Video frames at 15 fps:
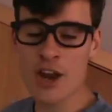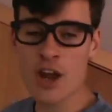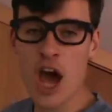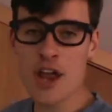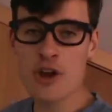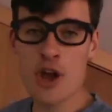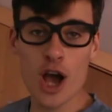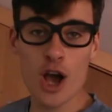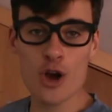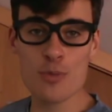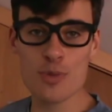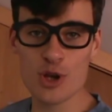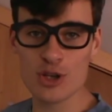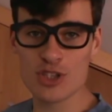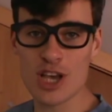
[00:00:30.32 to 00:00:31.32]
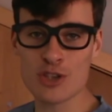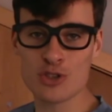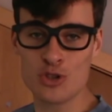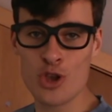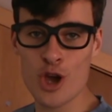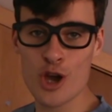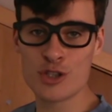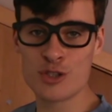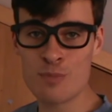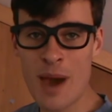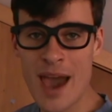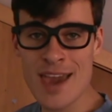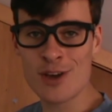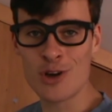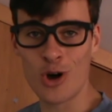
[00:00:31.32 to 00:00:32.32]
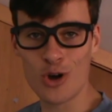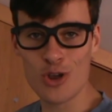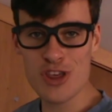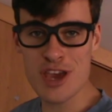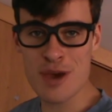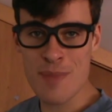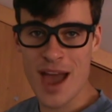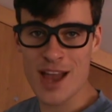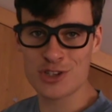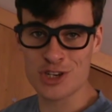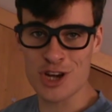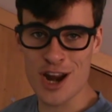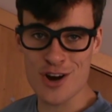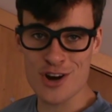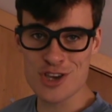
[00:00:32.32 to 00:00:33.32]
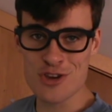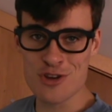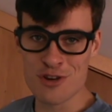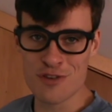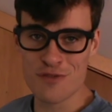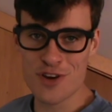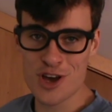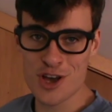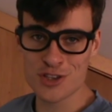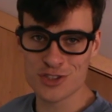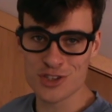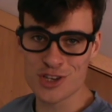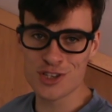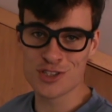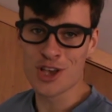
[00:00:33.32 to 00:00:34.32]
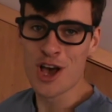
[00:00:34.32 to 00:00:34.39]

and I know because us nerds make all the imaginary universes,